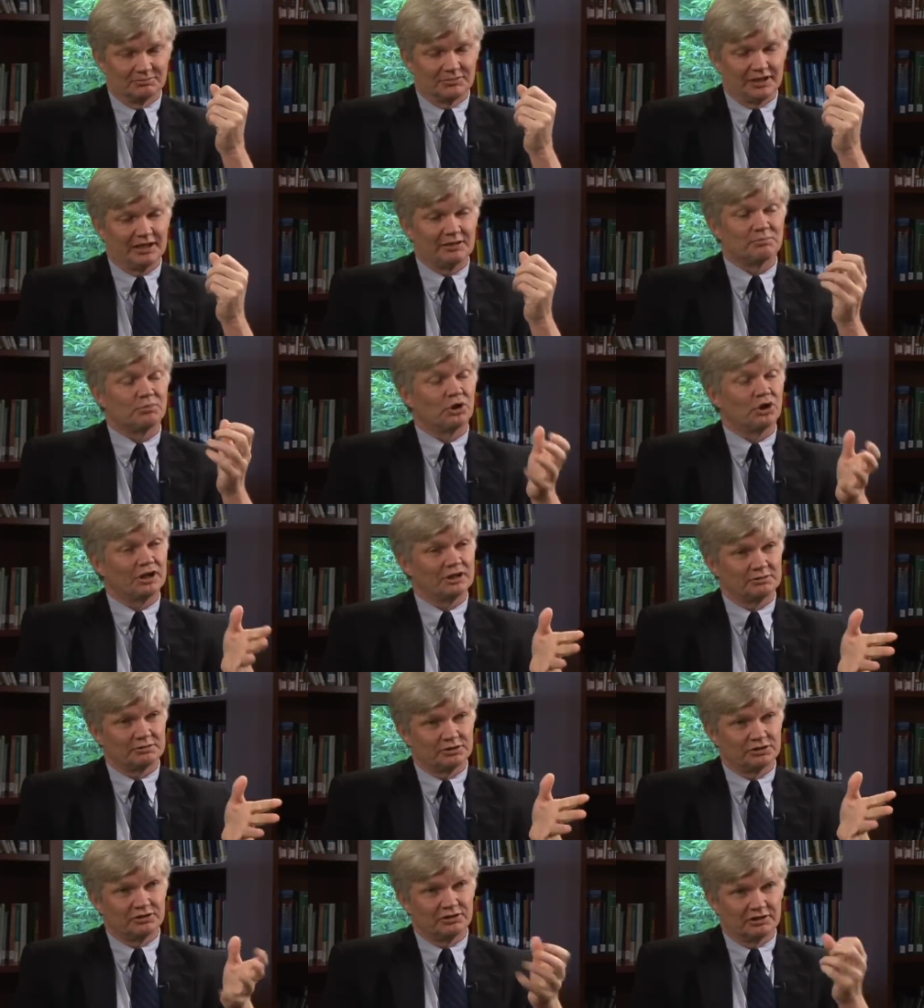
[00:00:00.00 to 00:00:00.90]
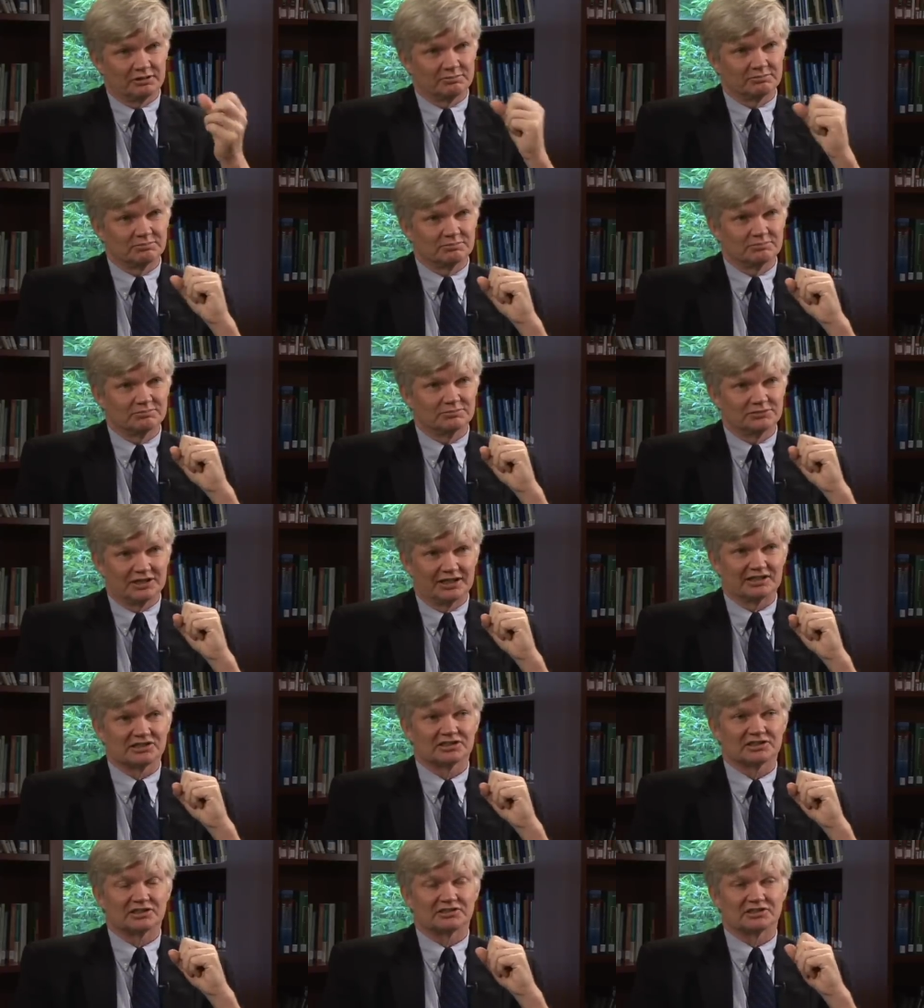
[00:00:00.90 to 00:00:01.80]
in part due to
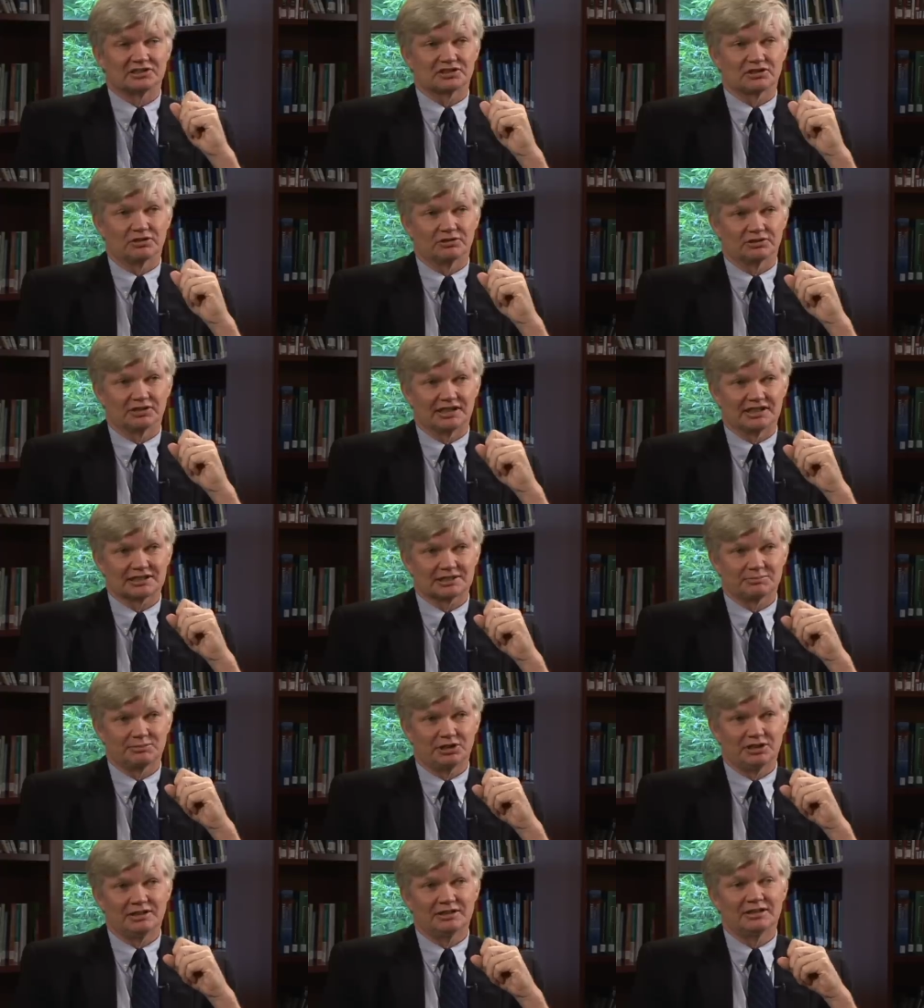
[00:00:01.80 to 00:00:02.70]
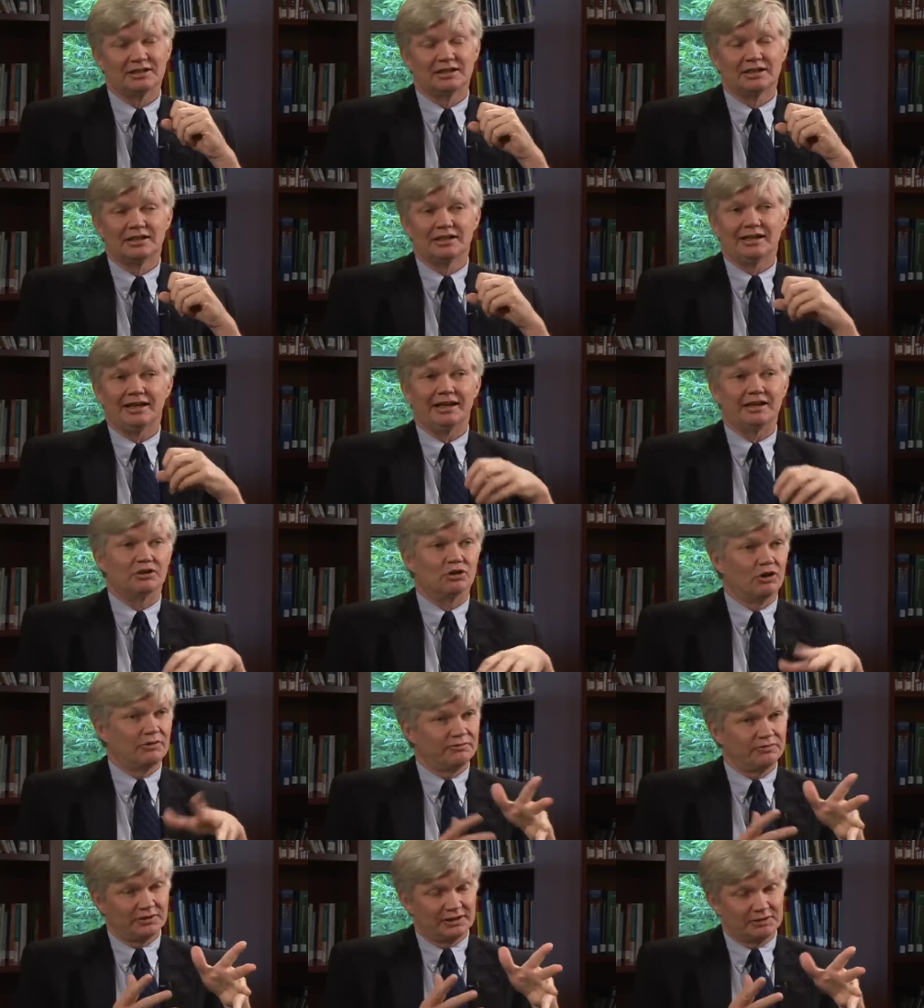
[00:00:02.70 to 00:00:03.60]
tests such as colonoscopy, and
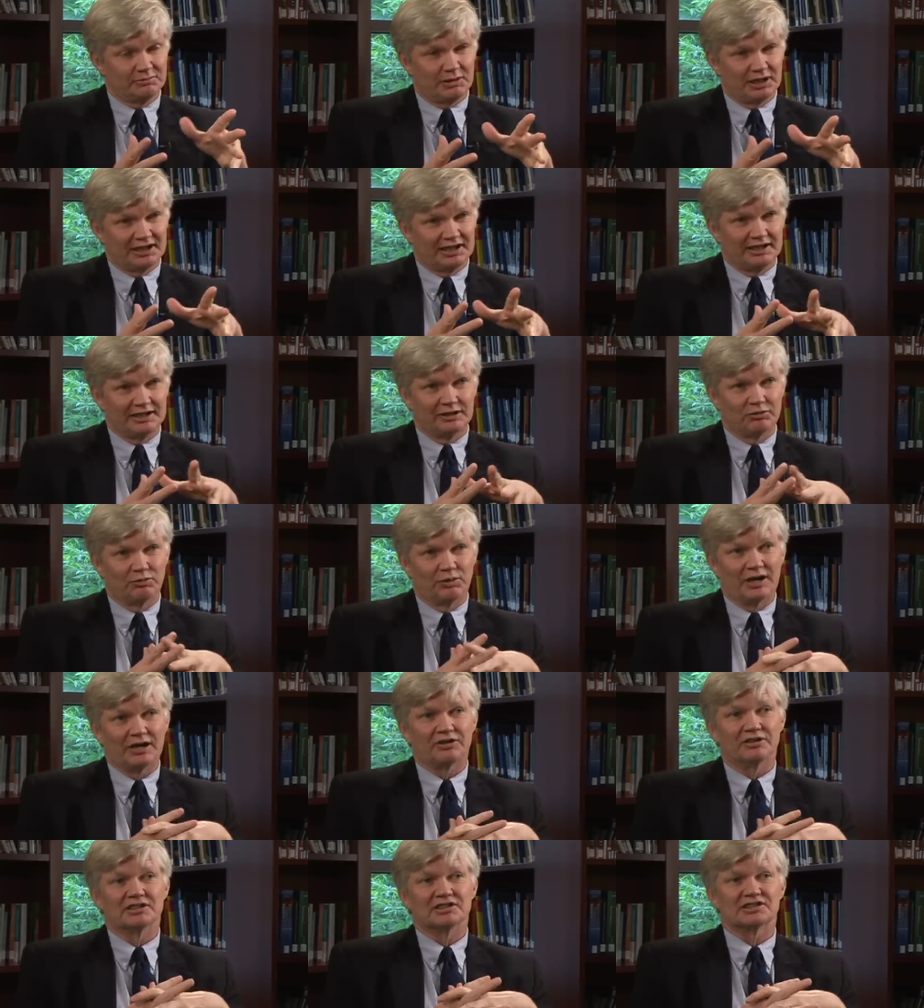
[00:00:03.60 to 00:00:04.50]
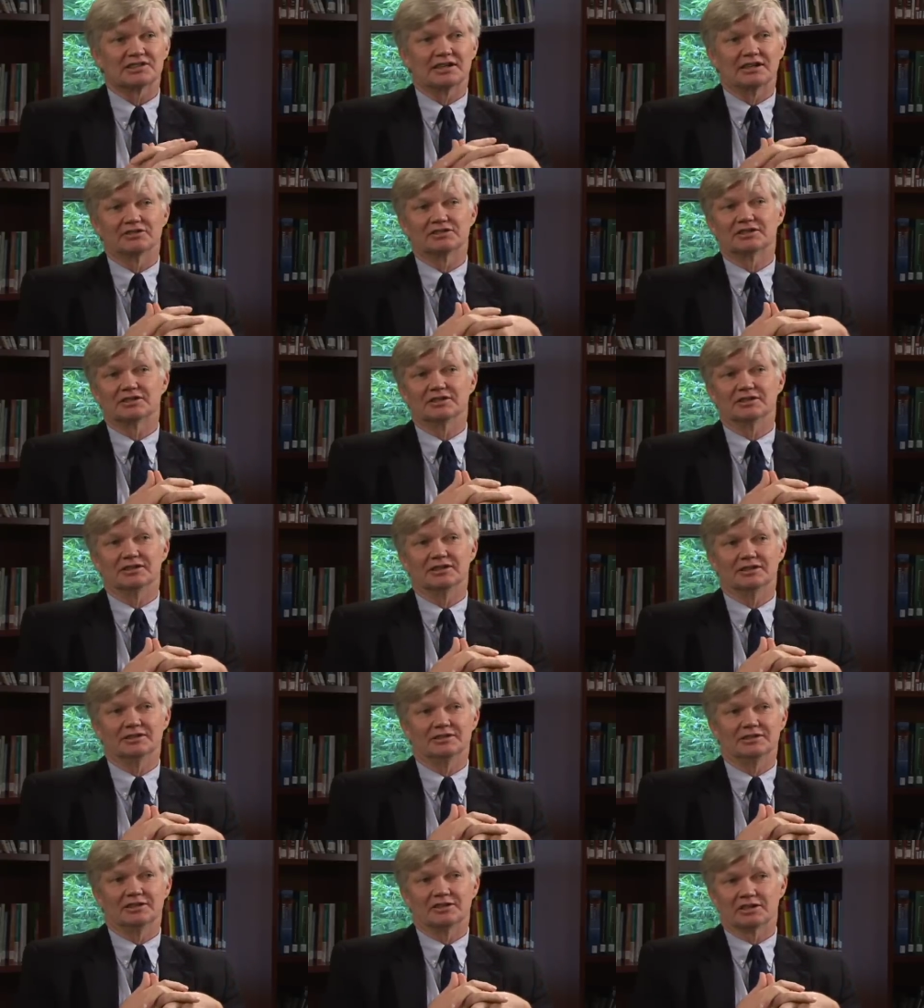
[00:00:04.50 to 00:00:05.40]
hopefully by getting awareness out to
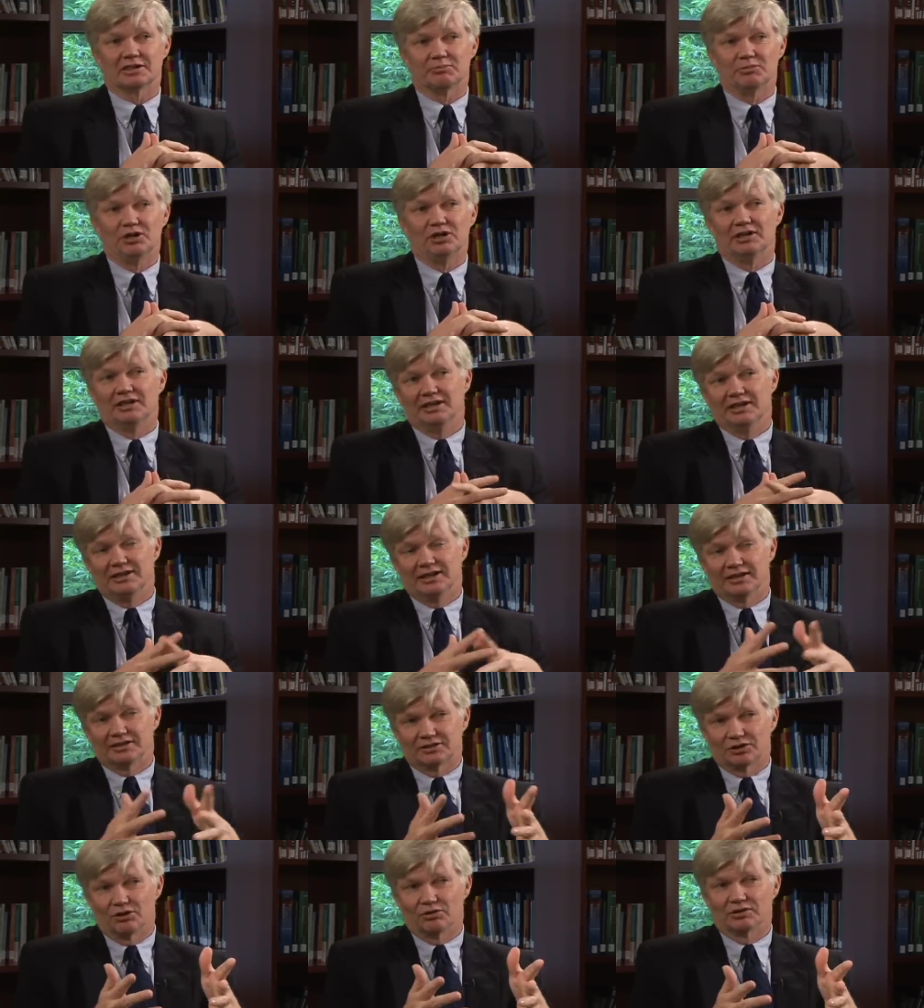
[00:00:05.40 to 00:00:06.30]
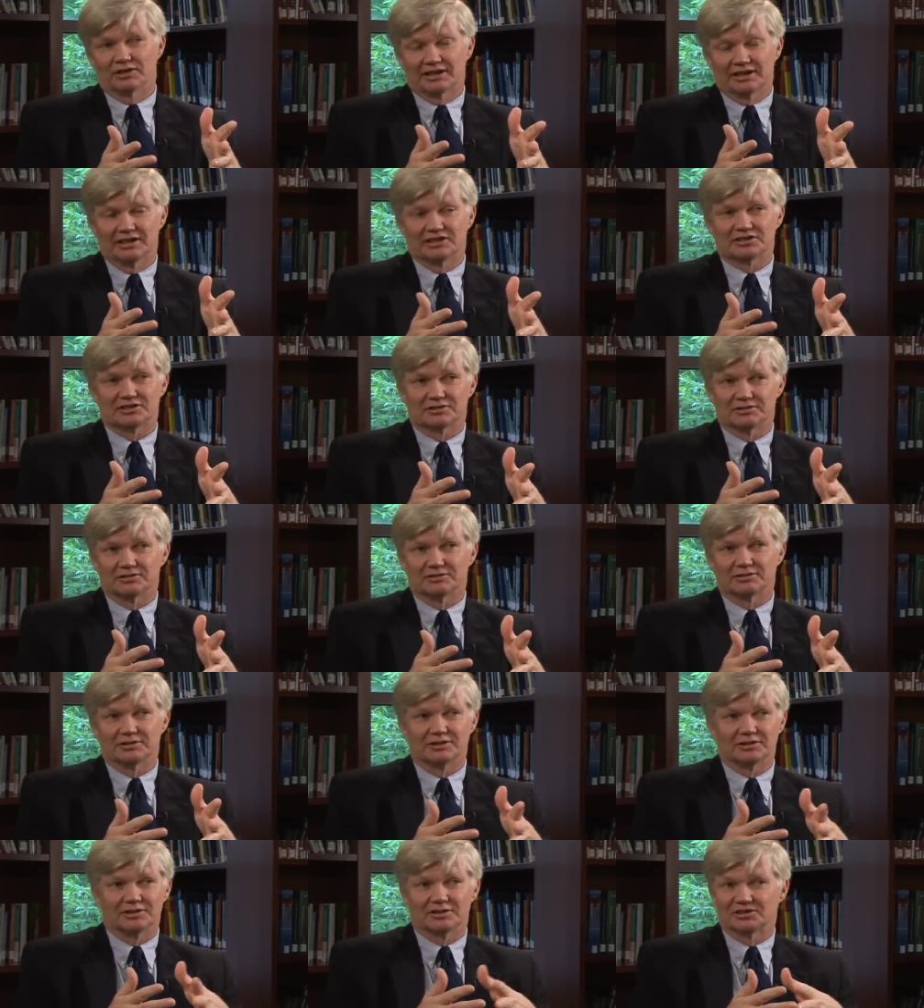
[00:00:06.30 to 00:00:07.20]
the community that colon
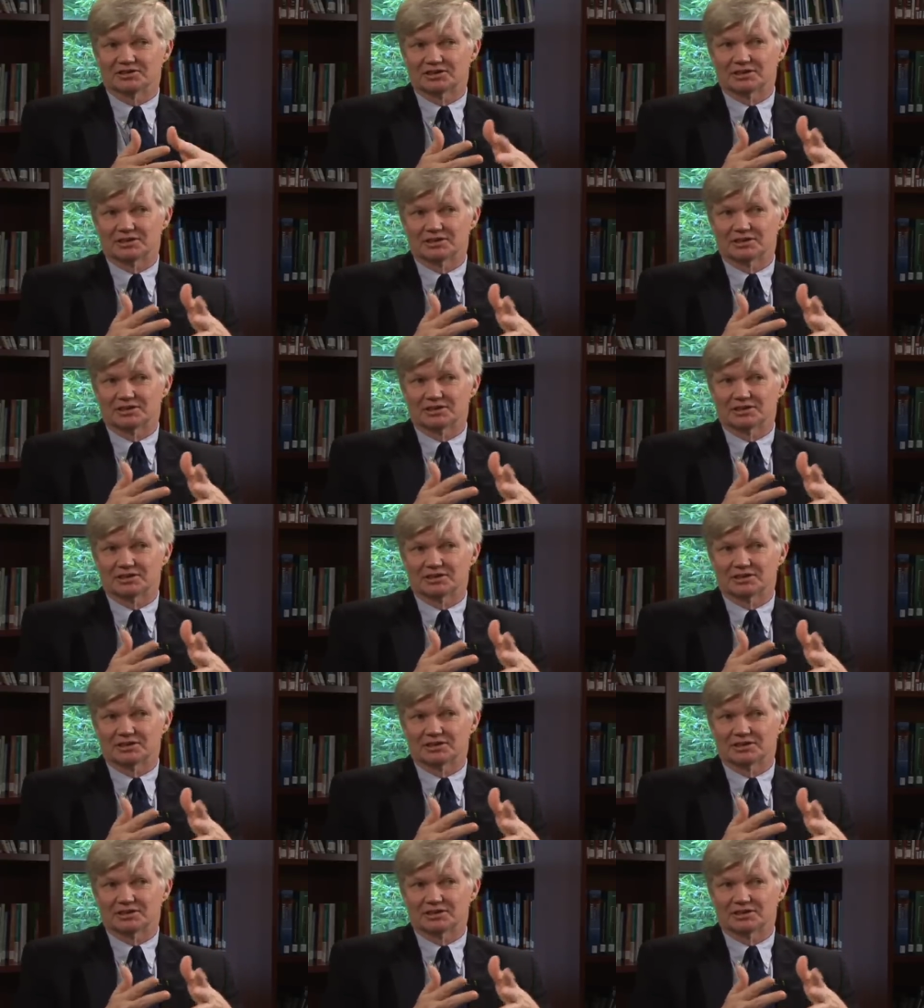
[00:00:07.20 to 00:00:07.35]
cancer, the